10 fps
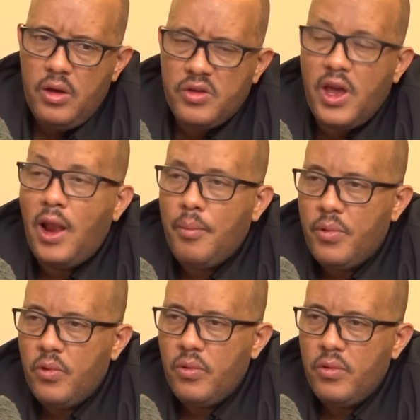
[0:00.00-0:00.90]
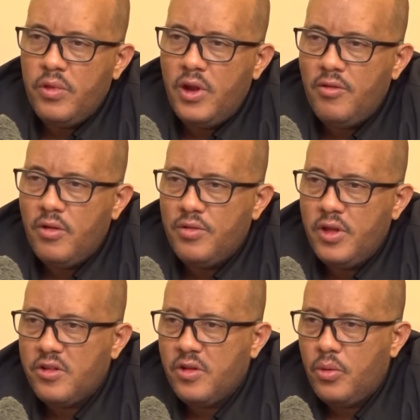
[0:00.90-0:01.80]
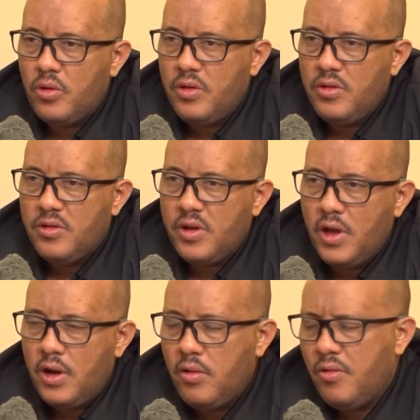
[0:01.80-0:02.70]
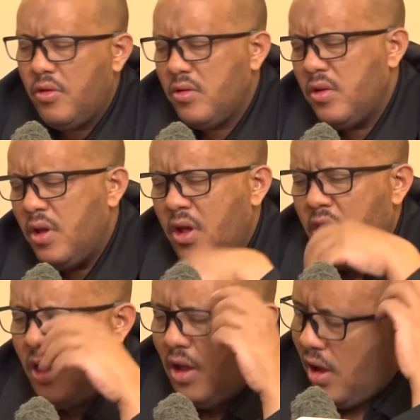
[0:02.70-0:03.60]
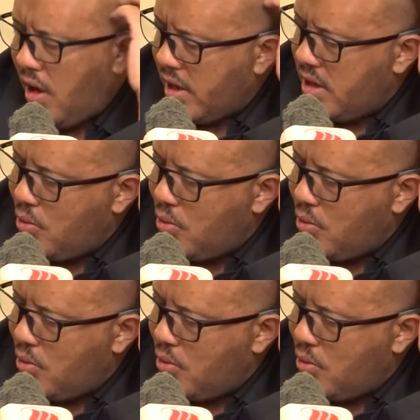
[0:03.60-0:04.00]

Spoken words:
scale up the level of their support in this regard. And of course, I can